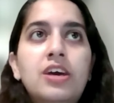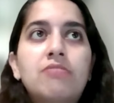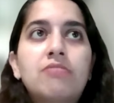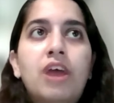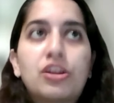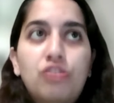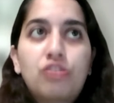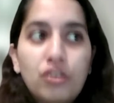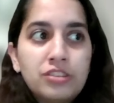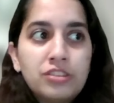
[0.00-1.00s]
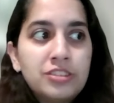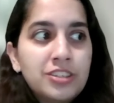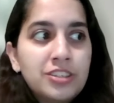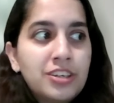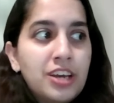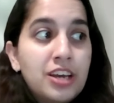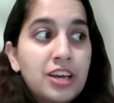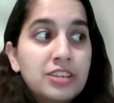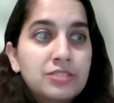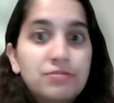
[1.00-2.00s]
are taught
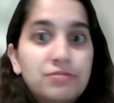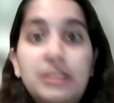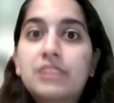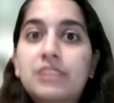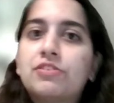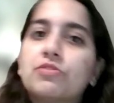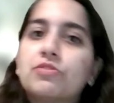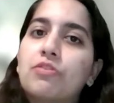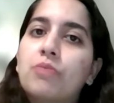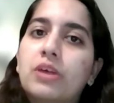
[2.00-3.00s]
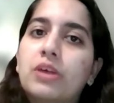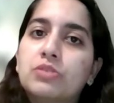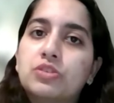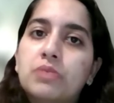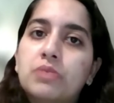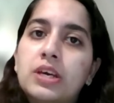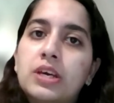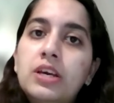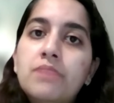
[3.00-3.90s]
is very different from what I was doing.